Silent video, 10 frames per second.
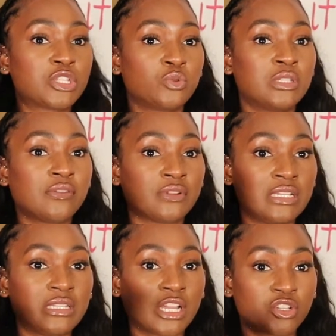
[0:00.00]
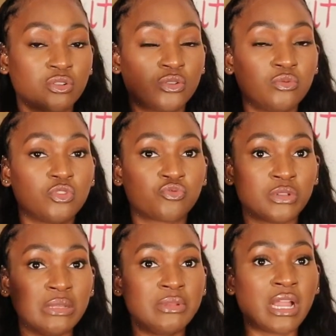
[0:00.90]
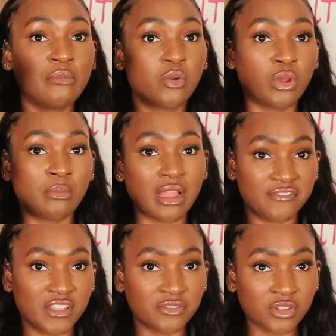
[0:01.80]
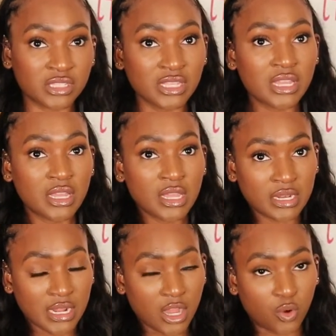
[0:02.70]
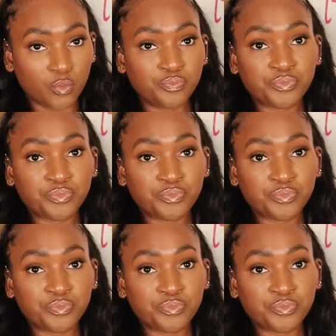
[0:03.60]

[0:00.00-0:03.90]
So definitely Texture 2 is really becoming one of my favorites. Now,